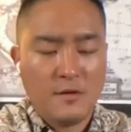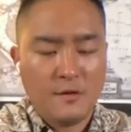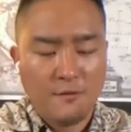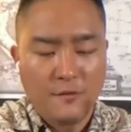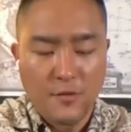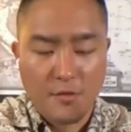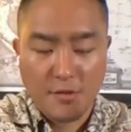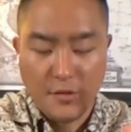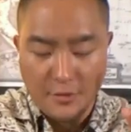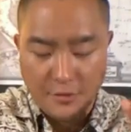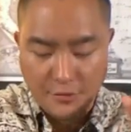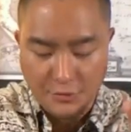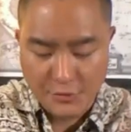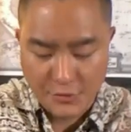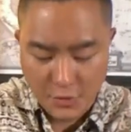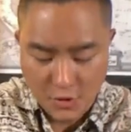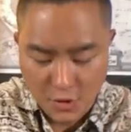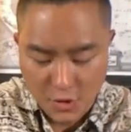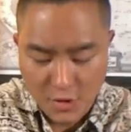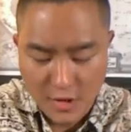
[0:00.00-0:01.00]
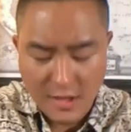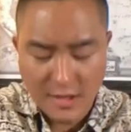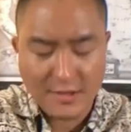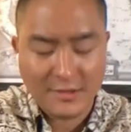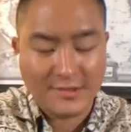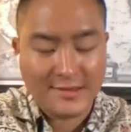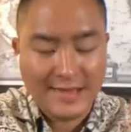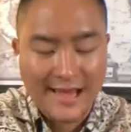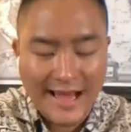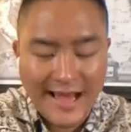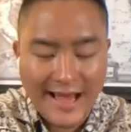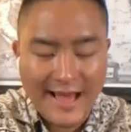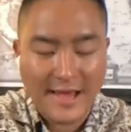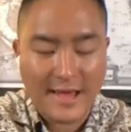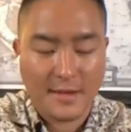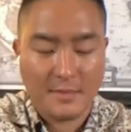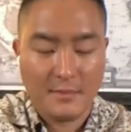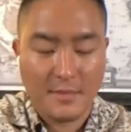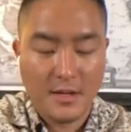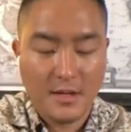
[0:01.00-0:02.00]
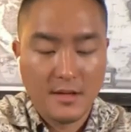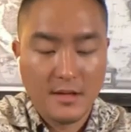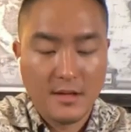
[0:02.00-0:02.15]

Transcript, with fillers: for the third time,